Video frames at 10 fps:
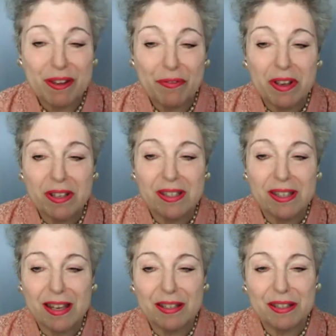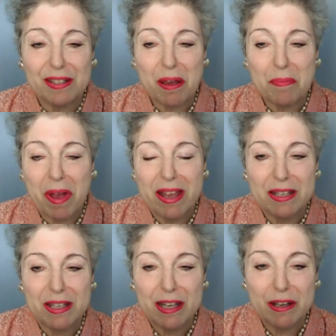give us some
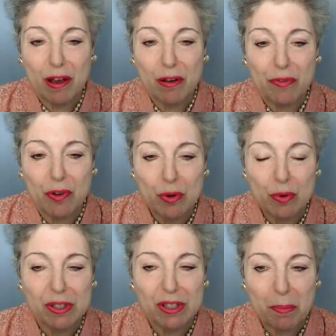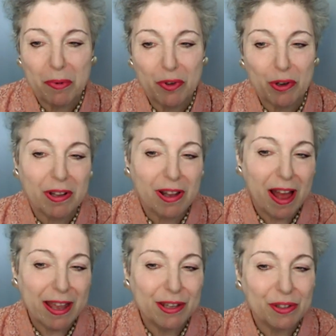idea of who some of your
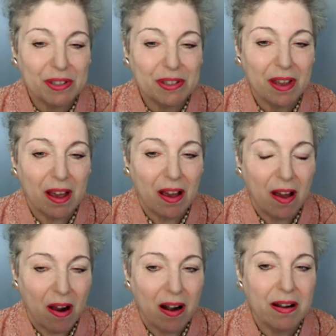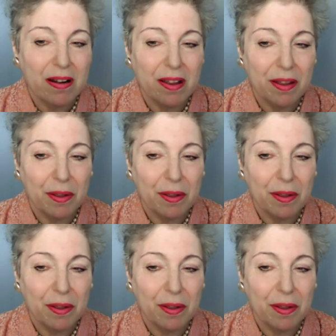clients are?